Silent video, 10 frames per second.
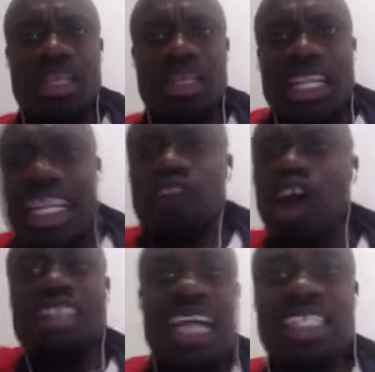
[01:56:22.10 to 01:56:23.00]
They have
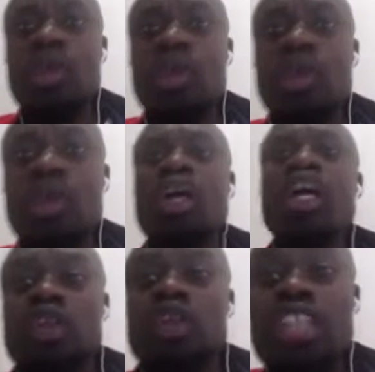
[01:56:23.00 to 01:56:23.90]
not done it.
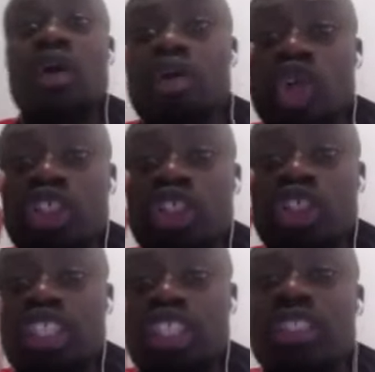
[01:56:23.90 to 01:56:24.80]
You
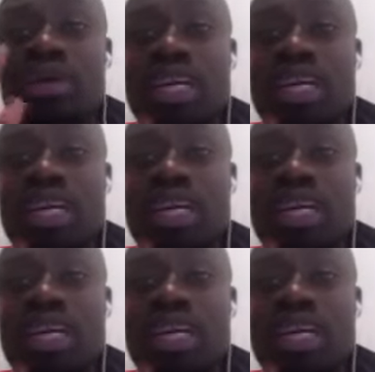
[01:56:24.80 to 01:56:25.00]
see, the